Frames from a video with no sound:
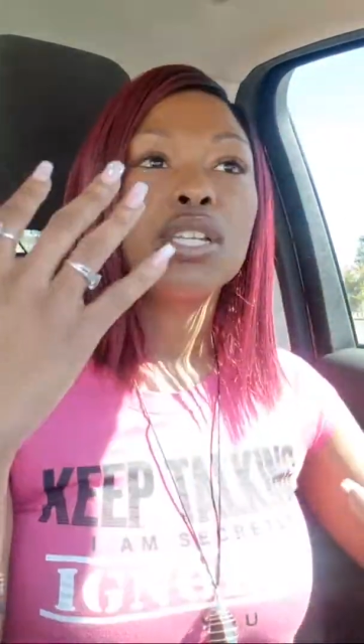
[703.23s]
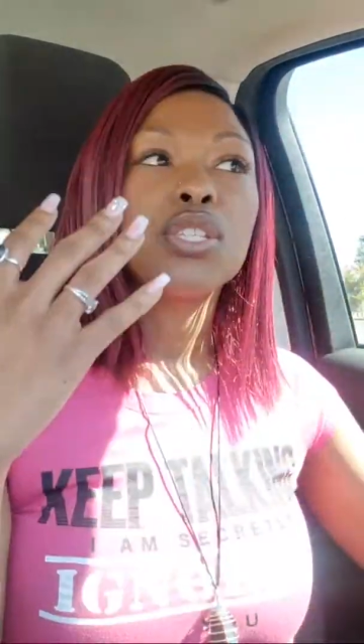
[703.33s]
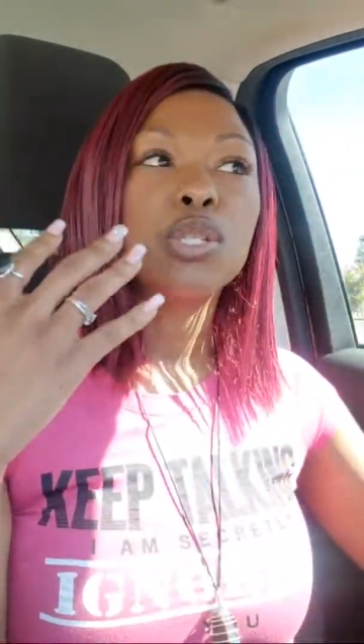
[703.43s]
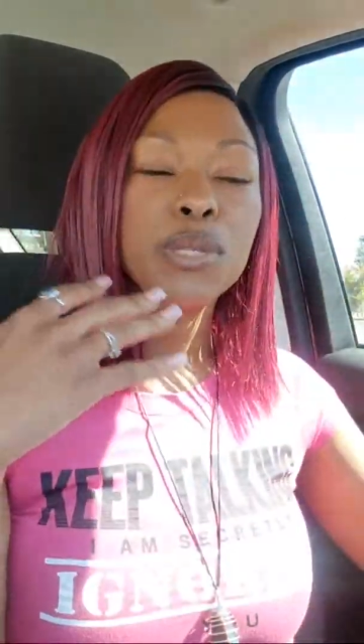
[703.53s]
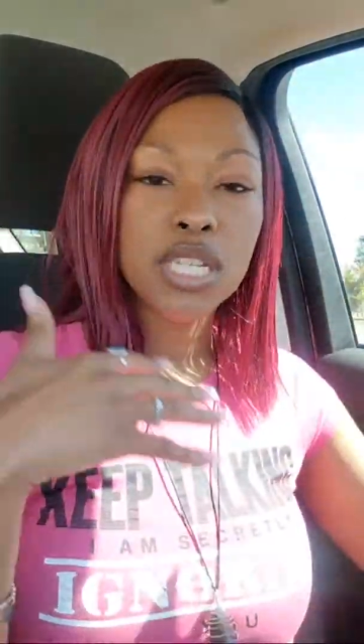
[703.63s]

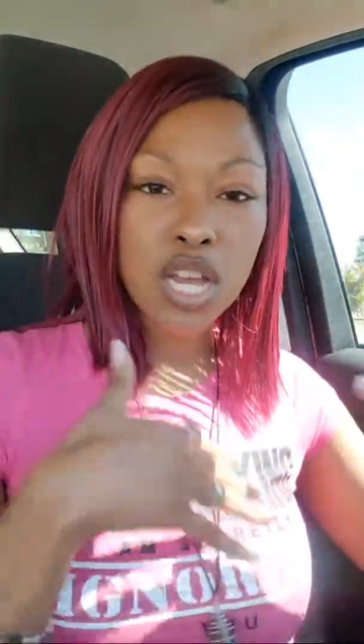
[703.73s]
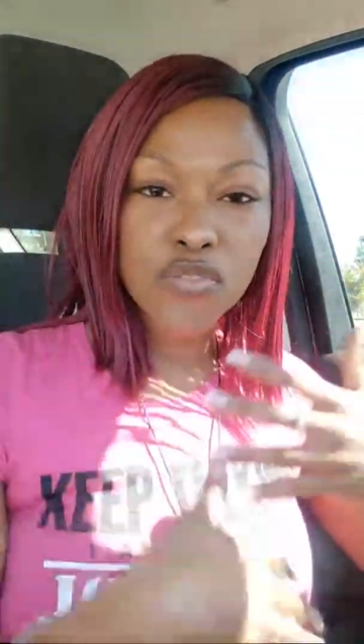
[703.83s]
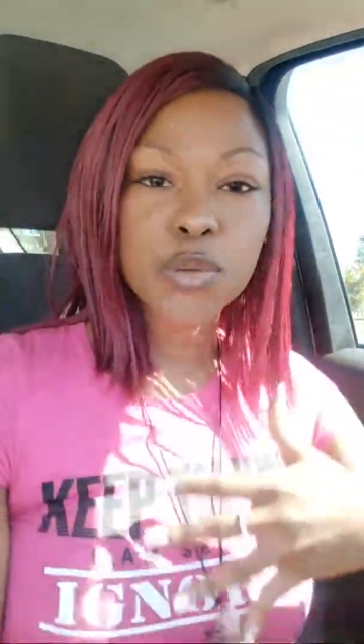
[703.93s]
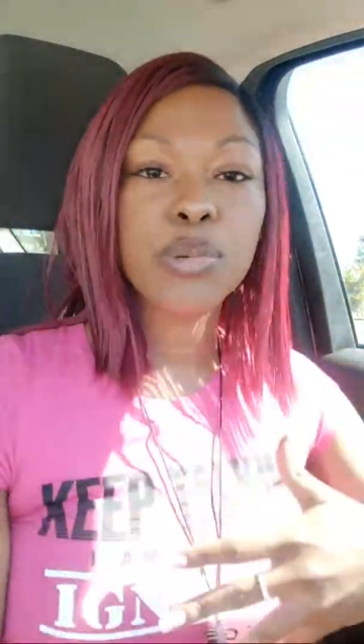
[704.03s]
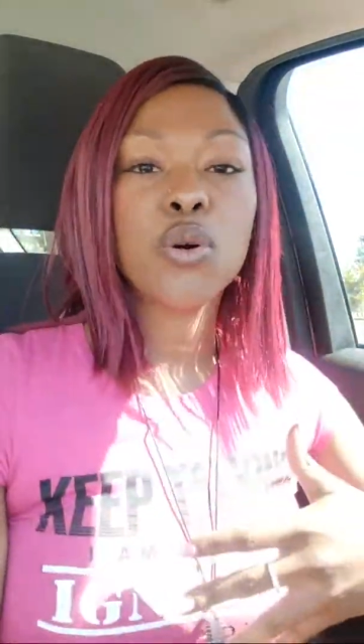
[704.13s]
to be
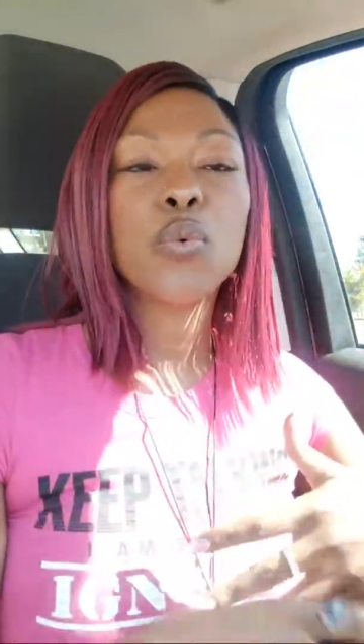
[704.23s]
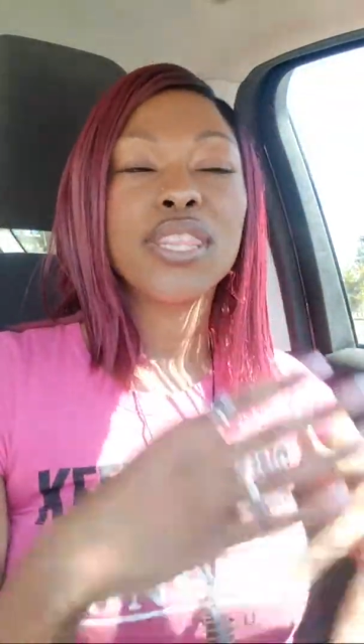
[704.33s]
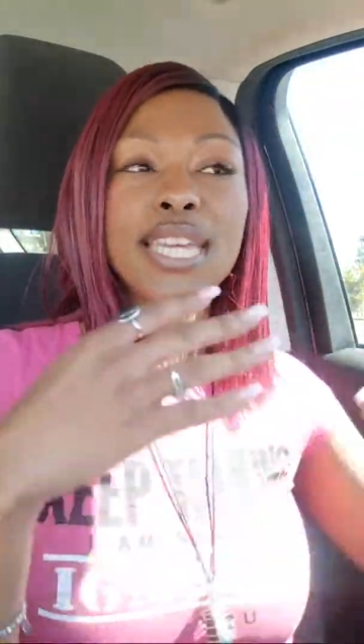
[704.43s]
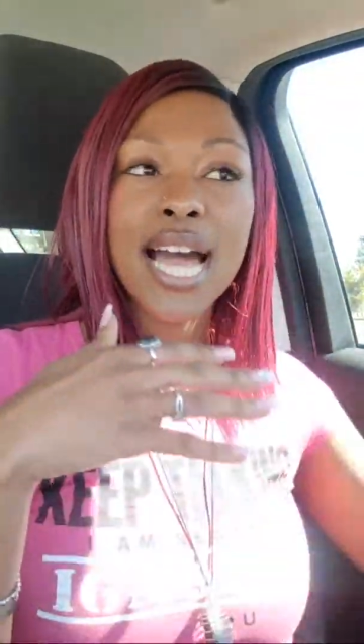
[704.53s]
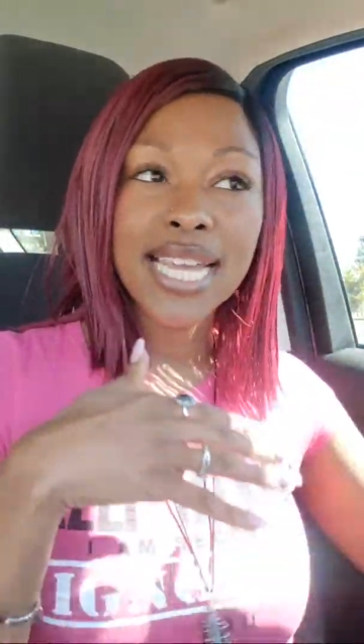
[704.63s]
comfortable with
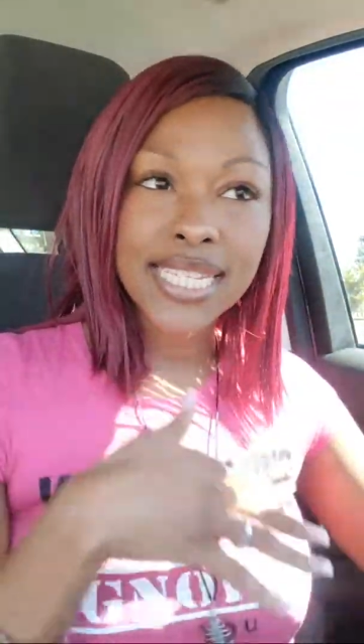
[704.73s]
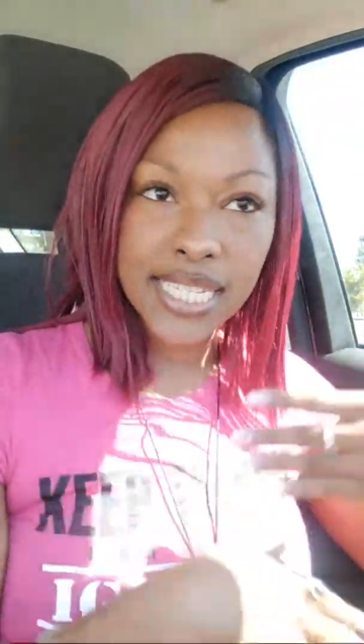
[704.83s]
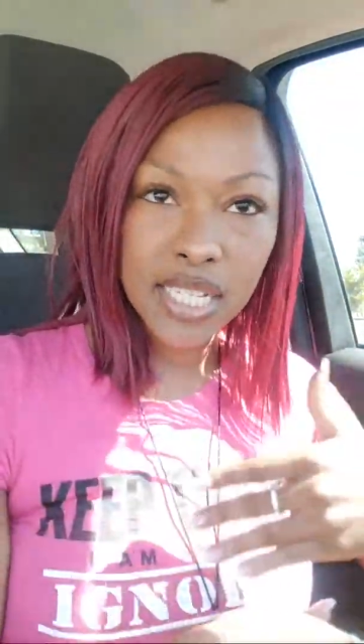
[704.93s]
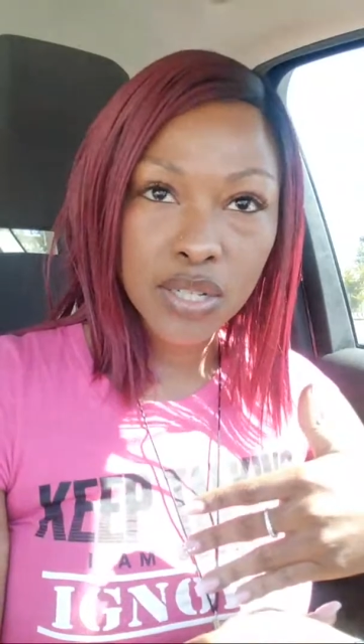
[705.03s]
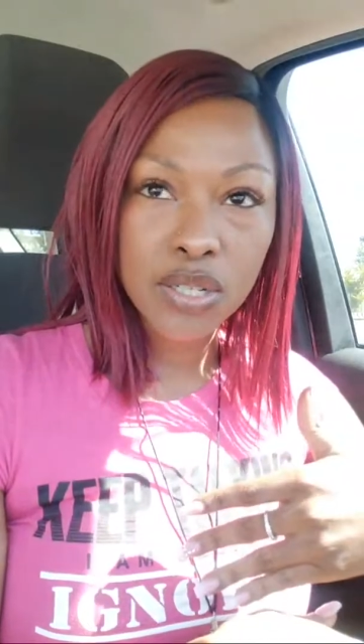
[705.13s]
the
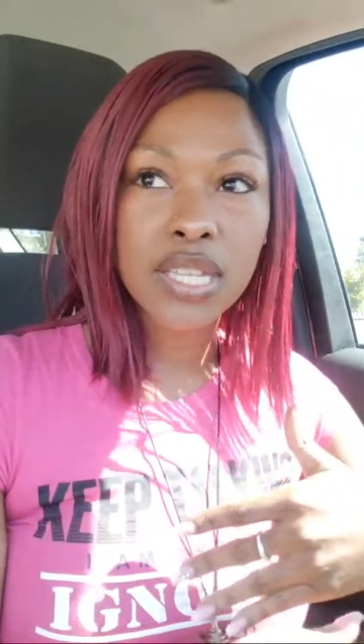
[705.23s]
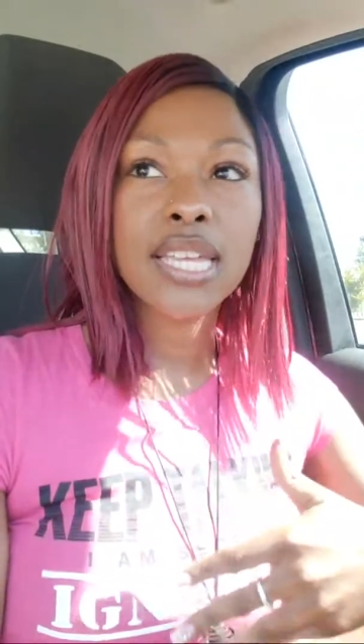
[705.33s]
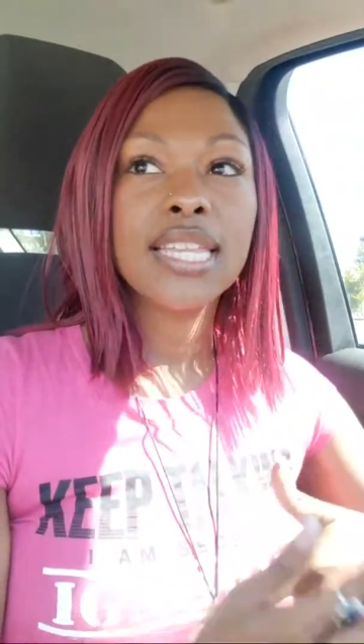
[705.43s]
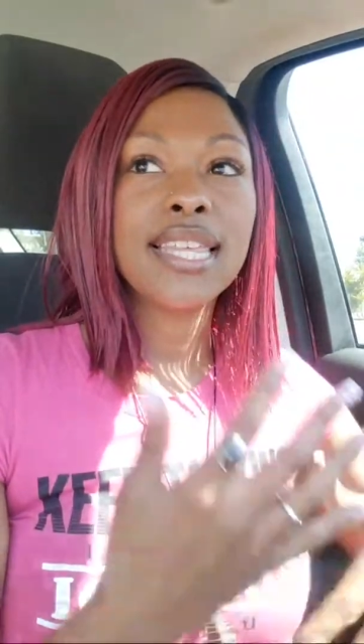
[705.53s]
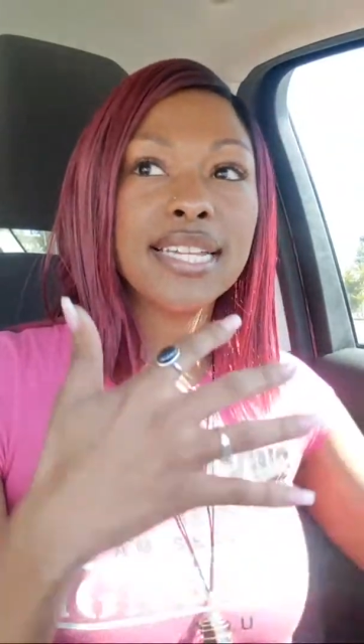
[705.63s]
ideal
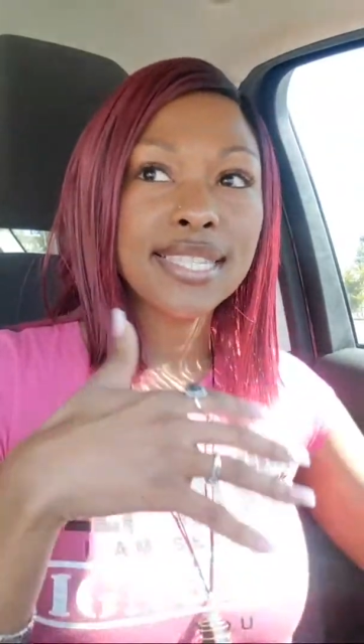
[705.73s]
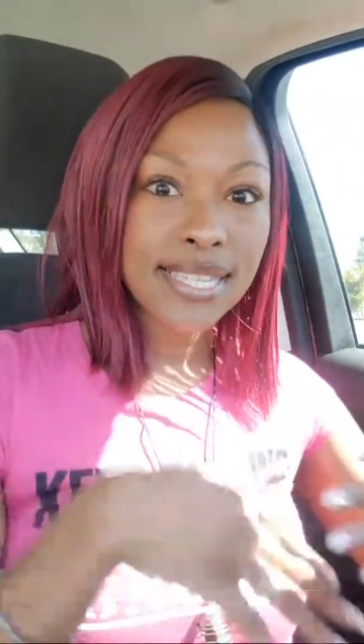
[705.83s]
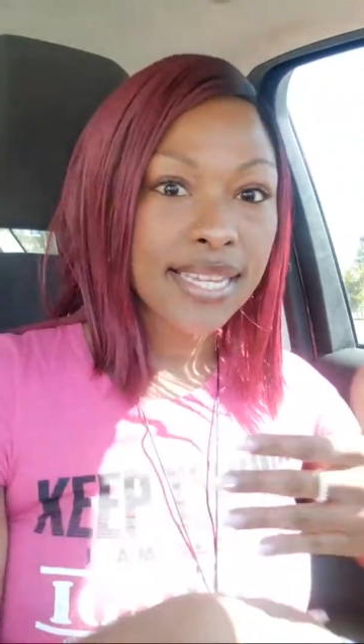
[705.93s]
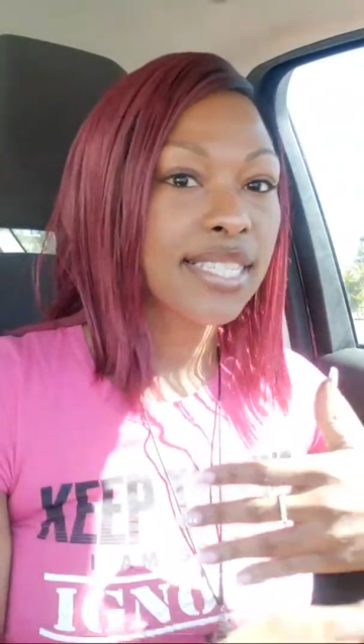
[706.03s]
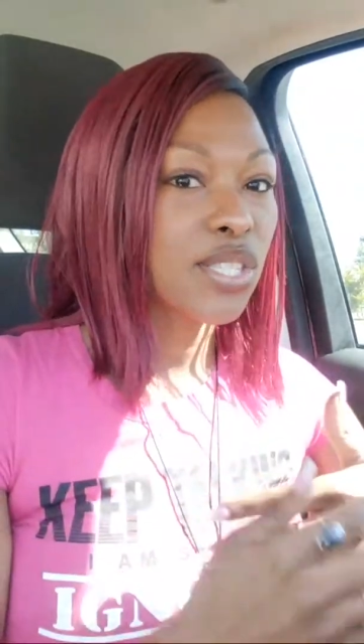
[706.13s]
that
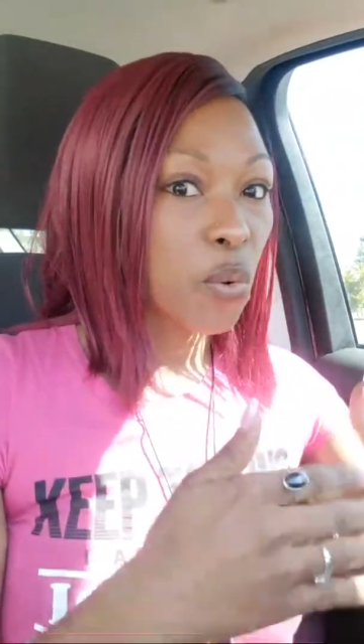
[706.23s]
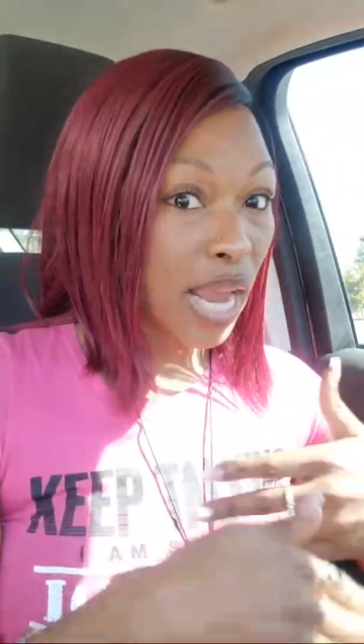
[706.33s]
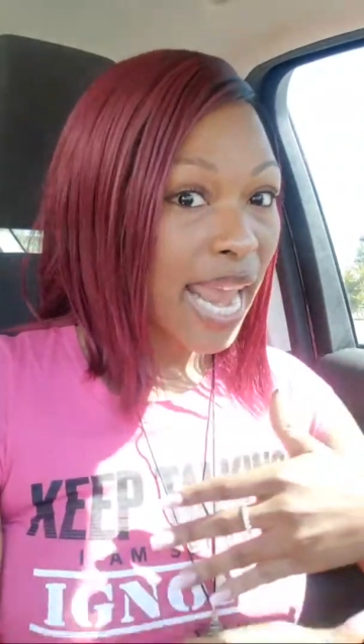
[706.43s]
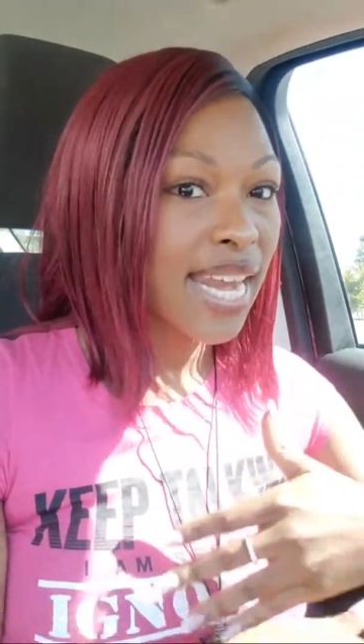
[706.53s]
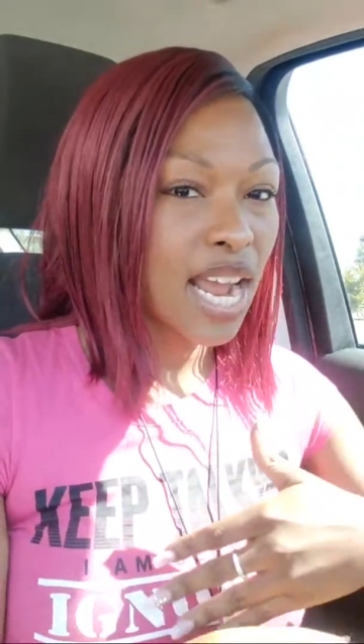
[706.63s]
sex is
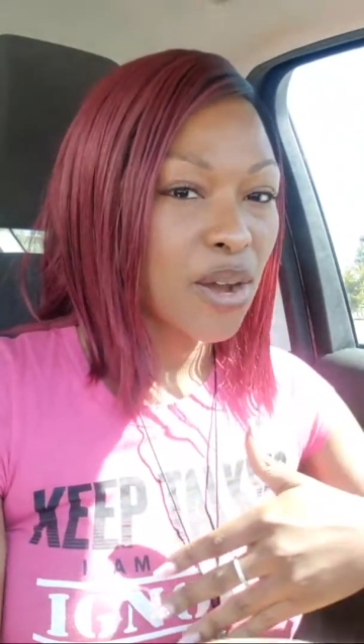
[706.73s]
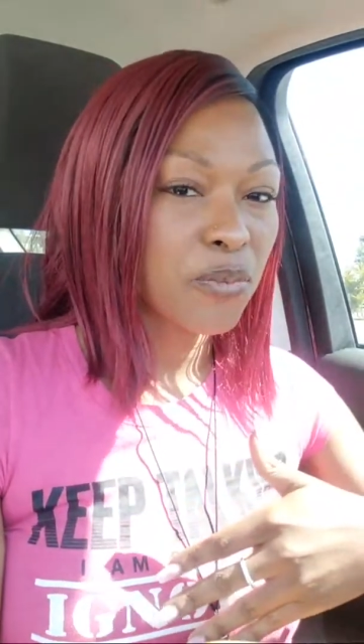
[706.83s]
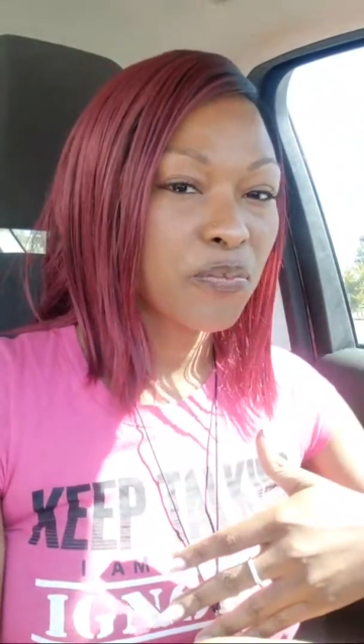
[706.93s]
okay now.